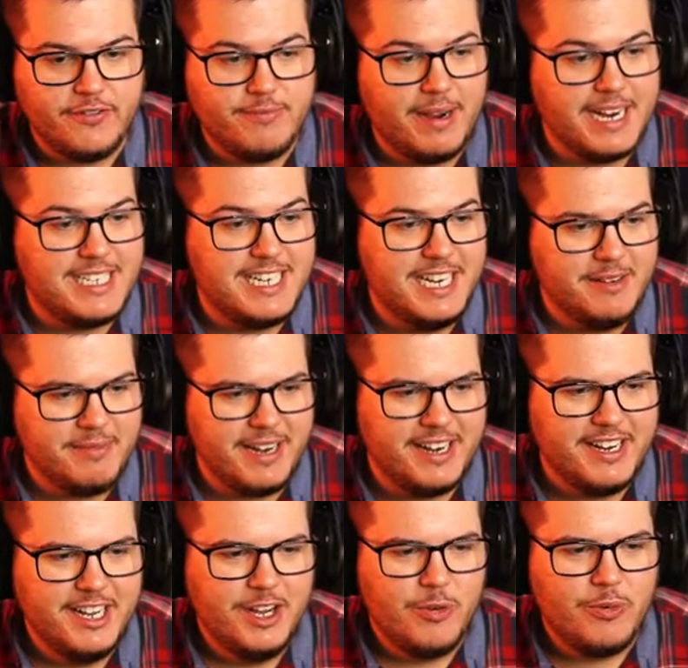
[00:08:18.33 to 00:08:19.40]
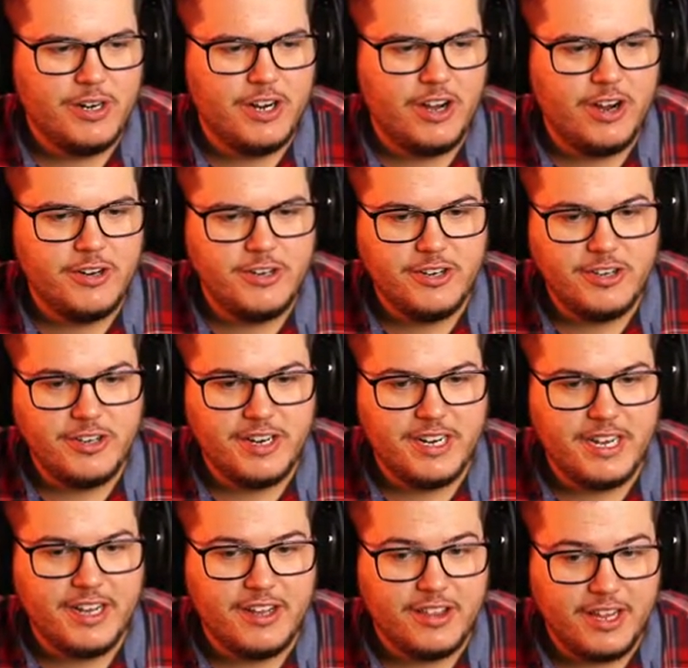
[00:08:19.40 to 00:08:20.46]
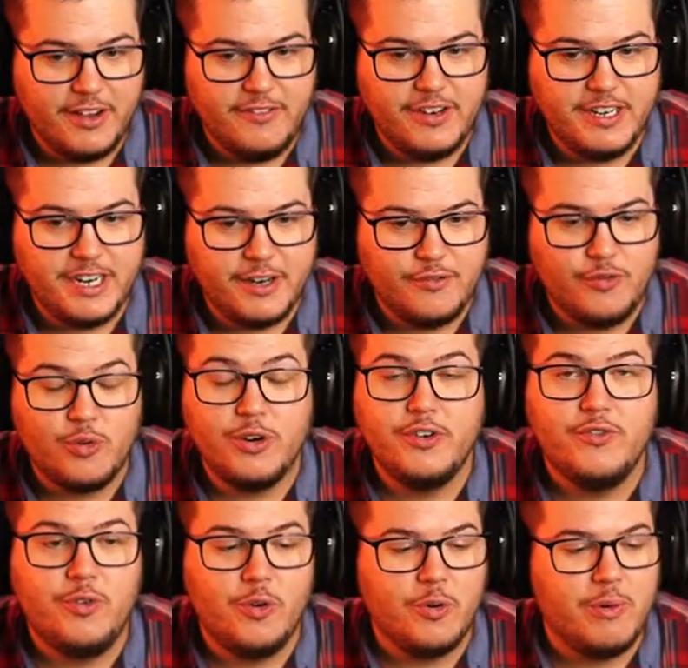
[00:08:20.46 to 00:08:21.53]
My teammate went 111 and 44.